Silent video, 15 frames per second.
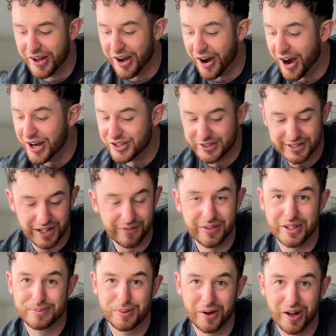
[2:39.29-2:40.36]
I just love
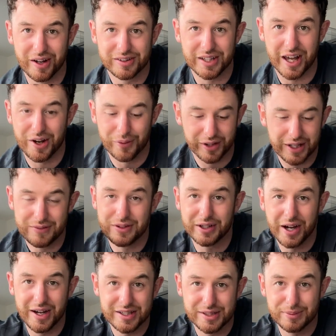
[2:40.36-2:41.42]
this product and I want to give you
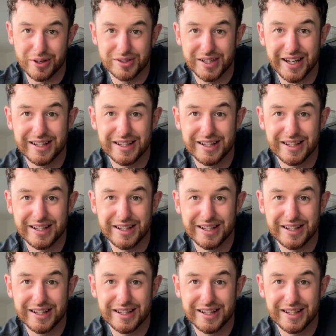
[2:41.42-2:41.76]
guys the most